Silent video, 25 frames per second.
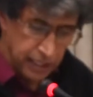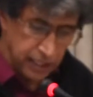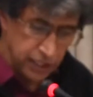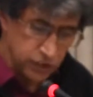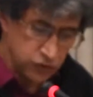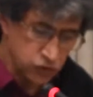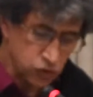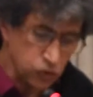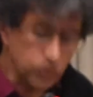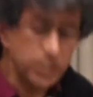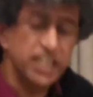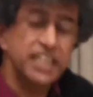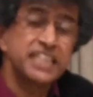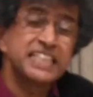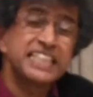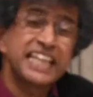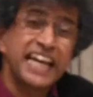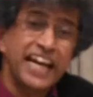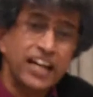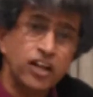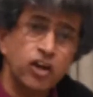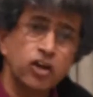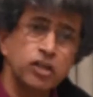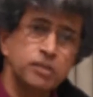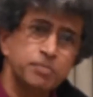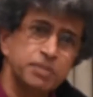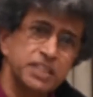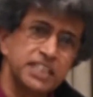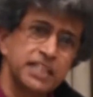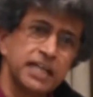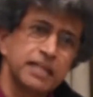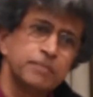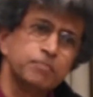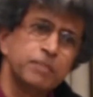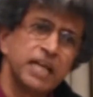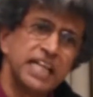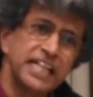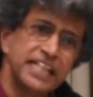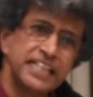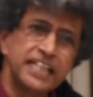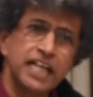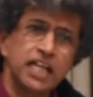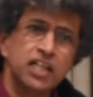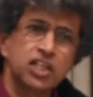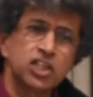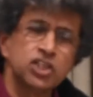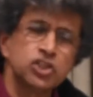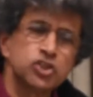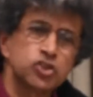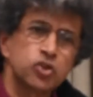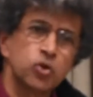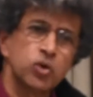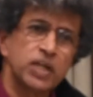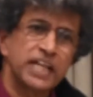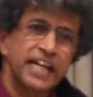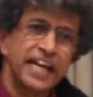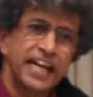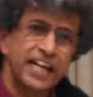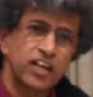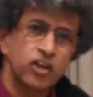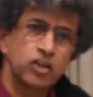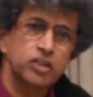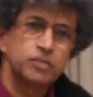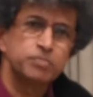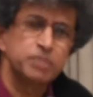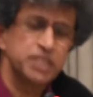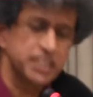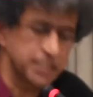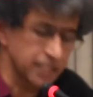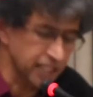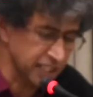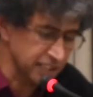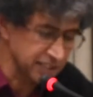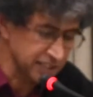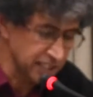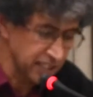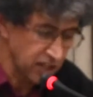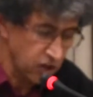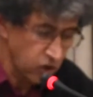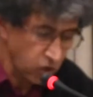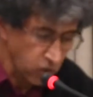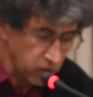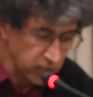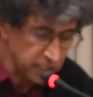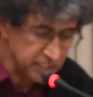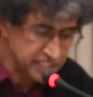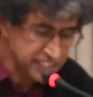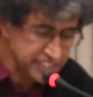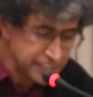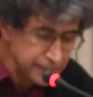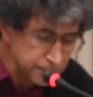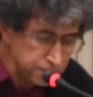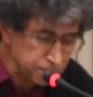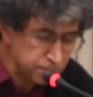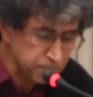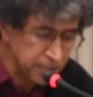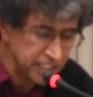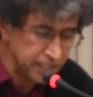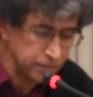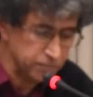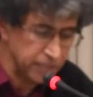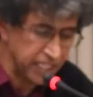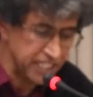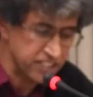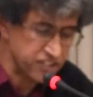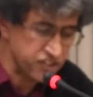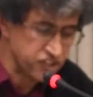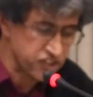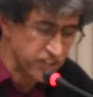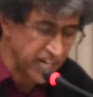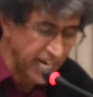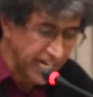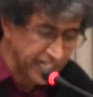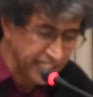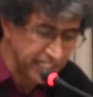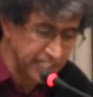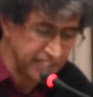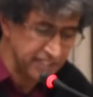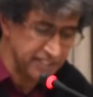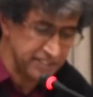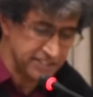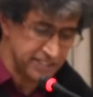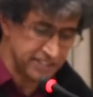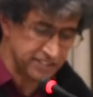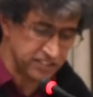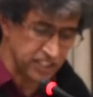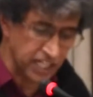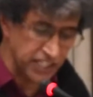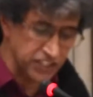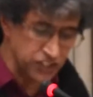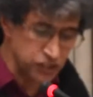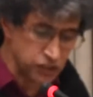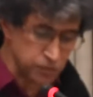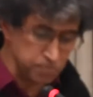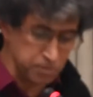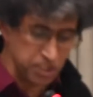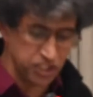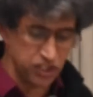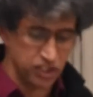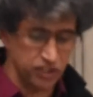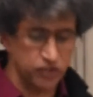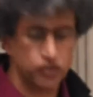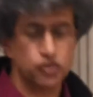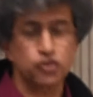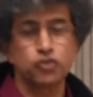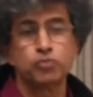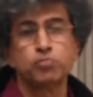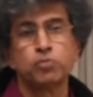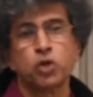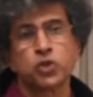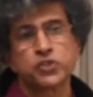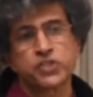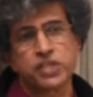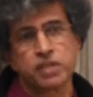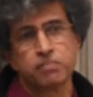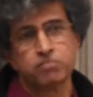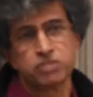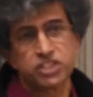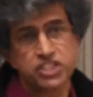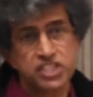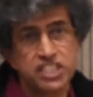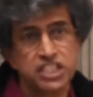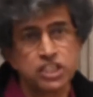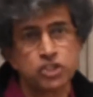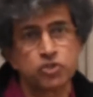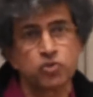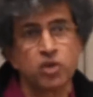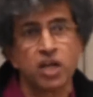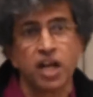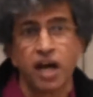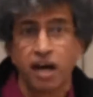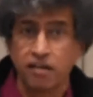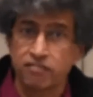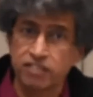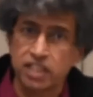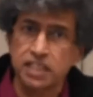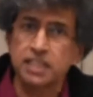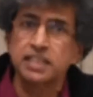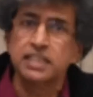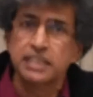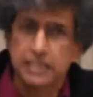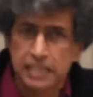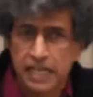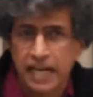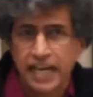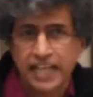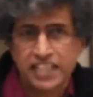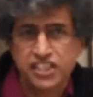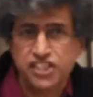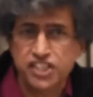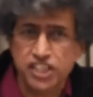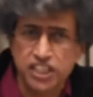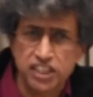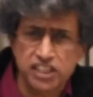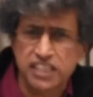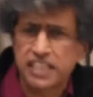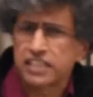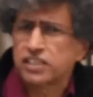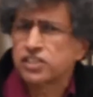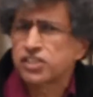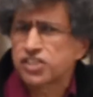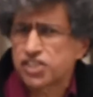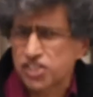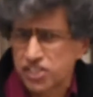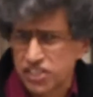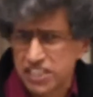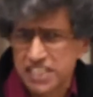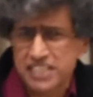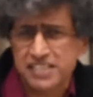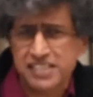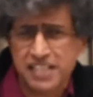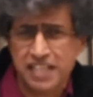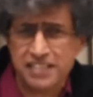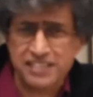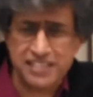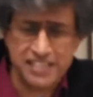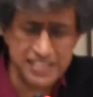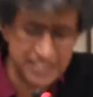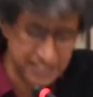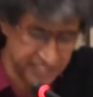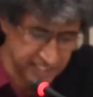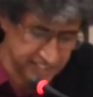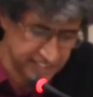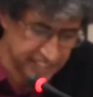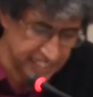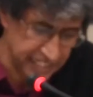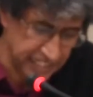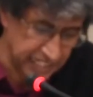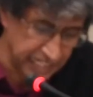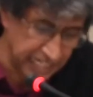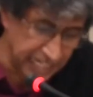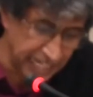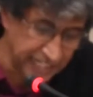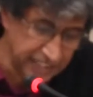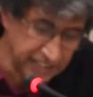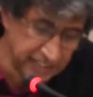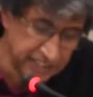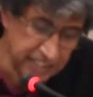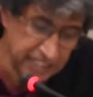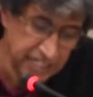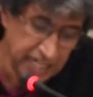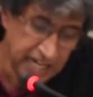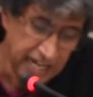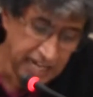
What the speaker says: So it cannot be done. Malarial control cannot be done simply by tracking transmission through mosquito larvae, and she discusses this at length.